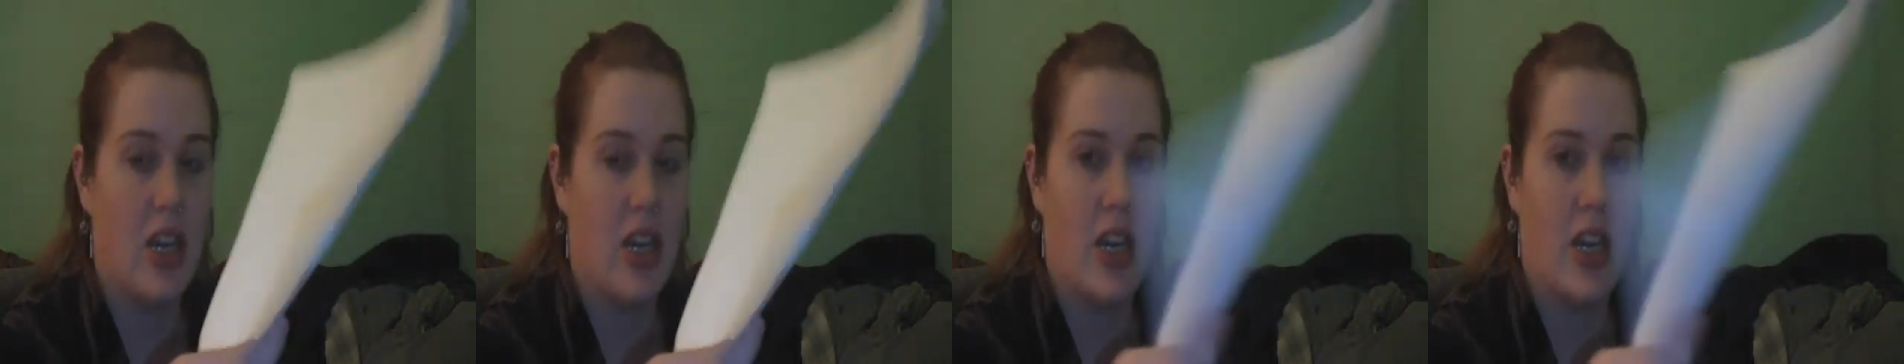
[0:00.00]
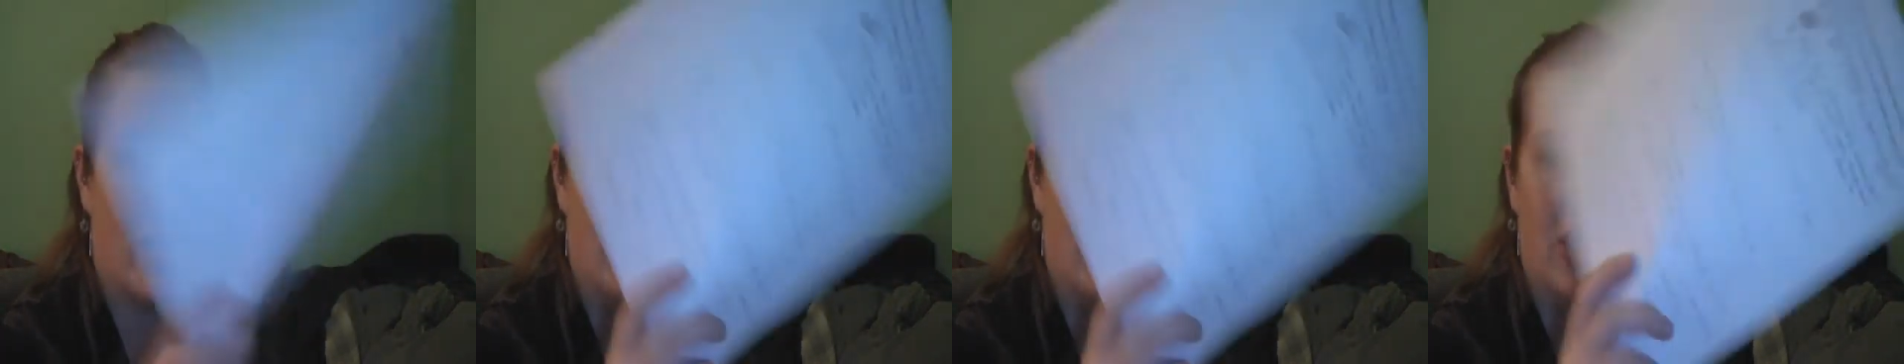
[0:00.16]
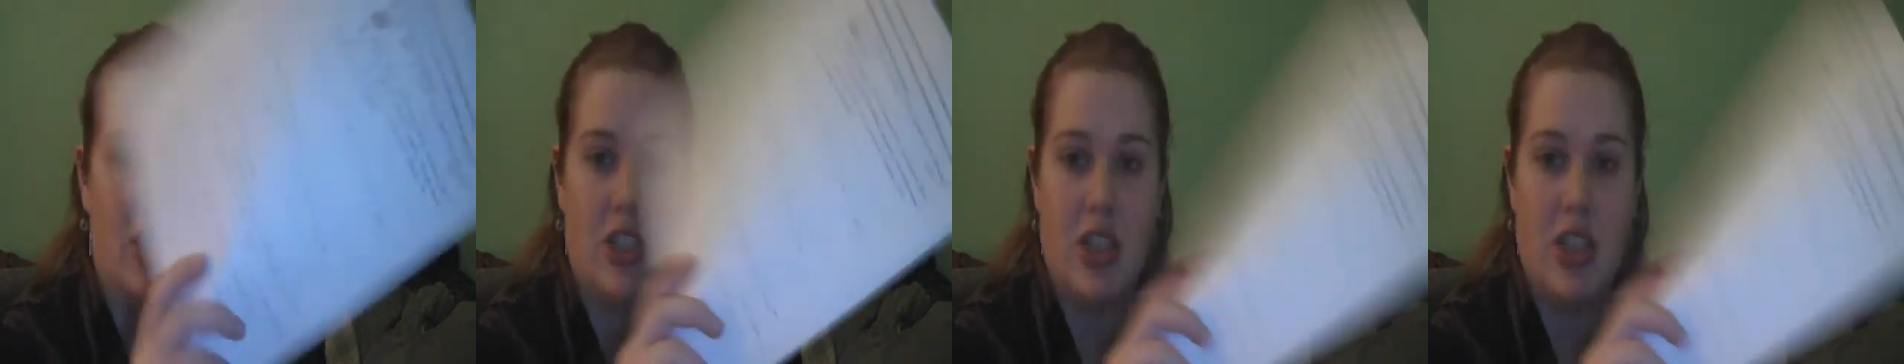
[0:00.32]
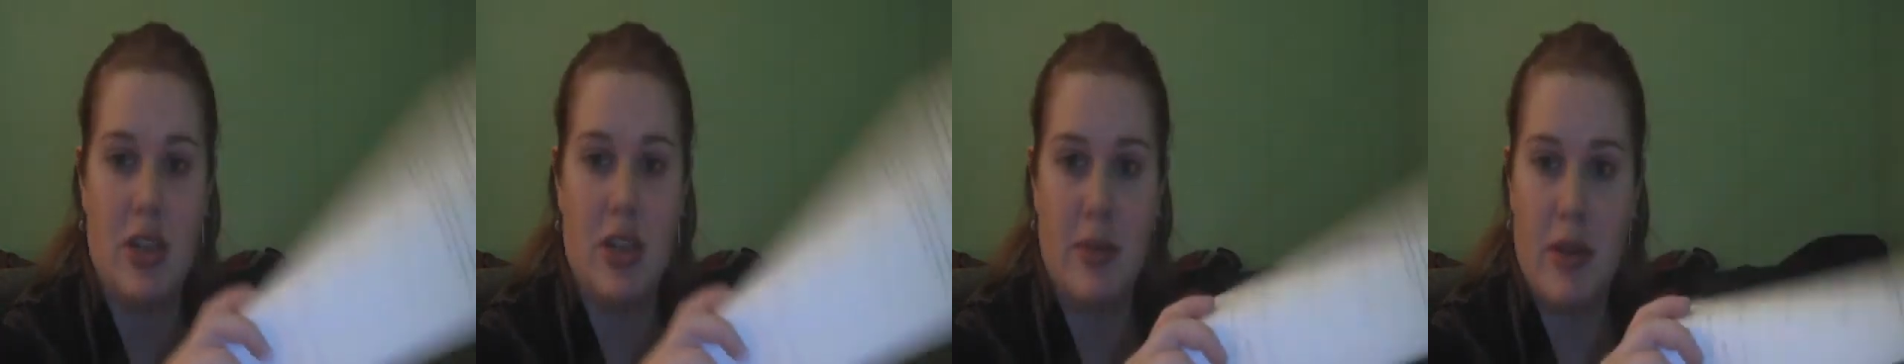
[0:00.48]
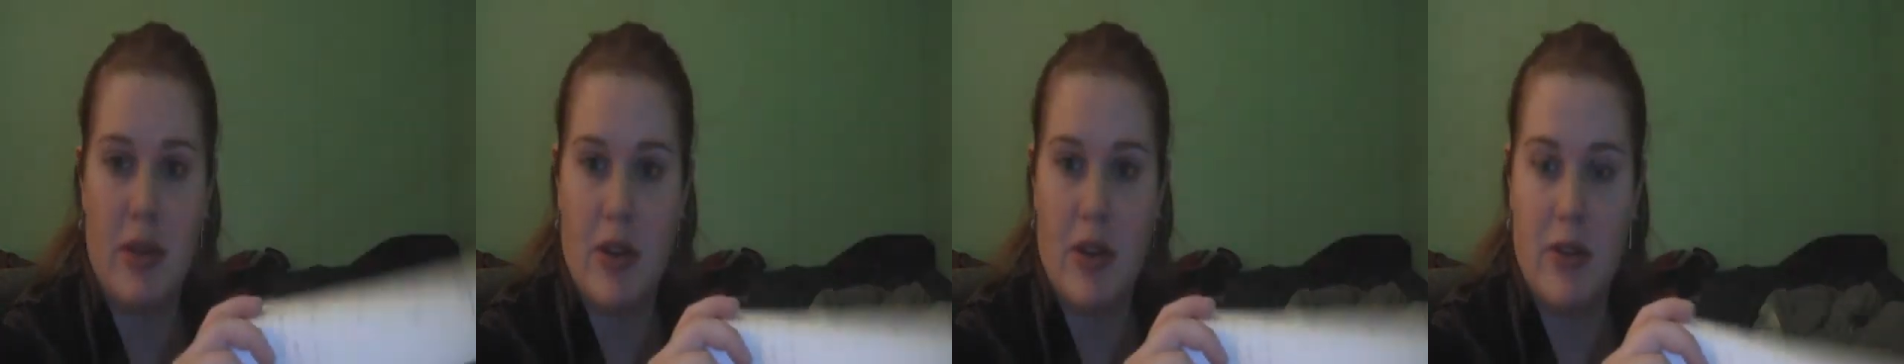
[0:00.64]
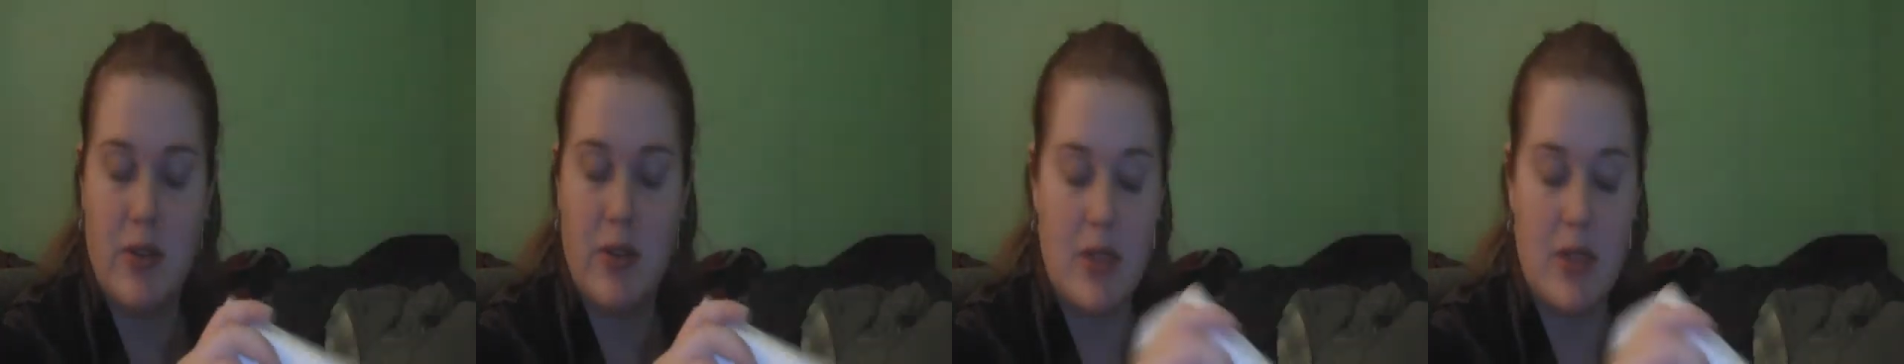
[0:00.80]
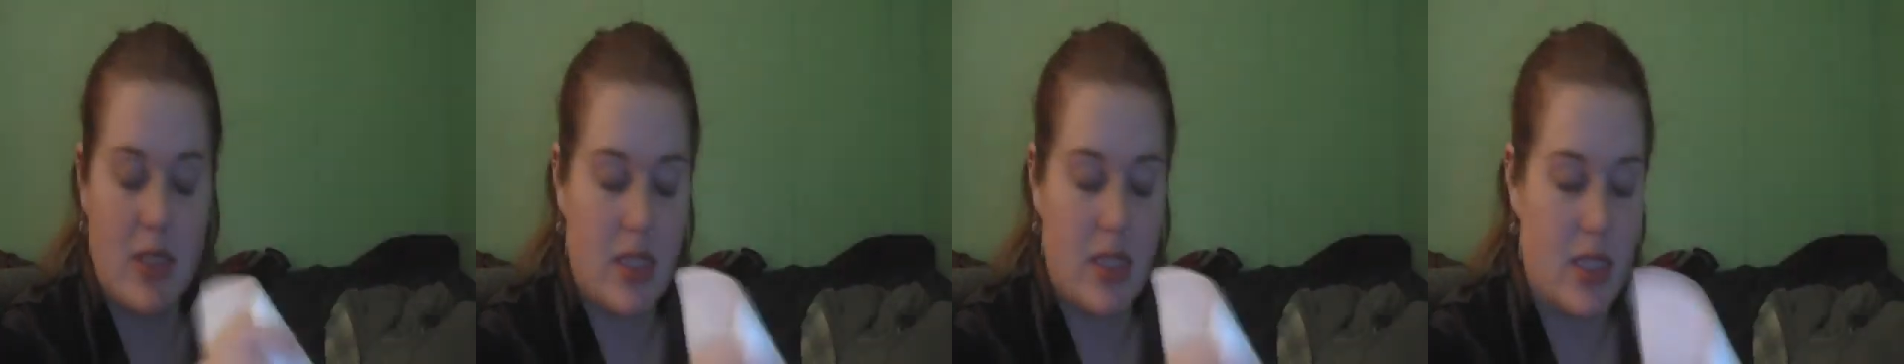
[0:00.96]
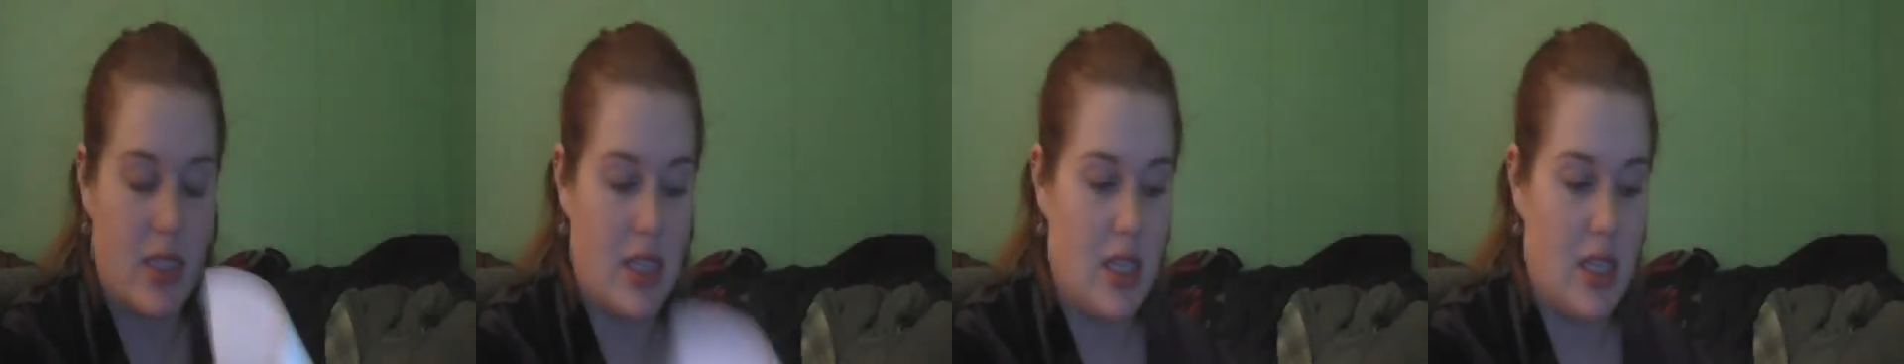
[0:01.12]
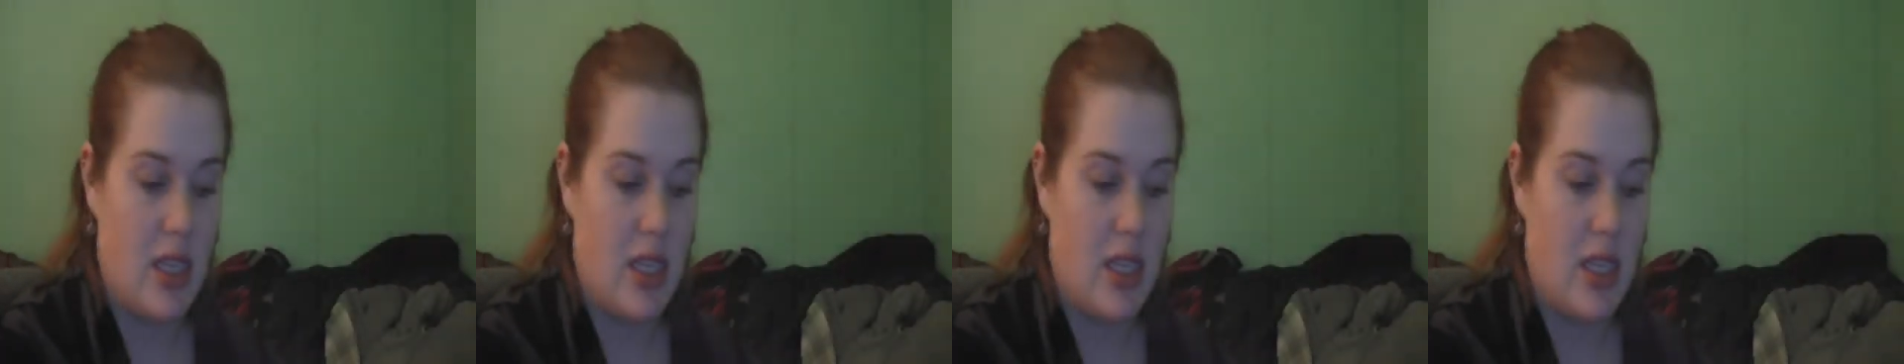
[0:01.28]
on GMOs,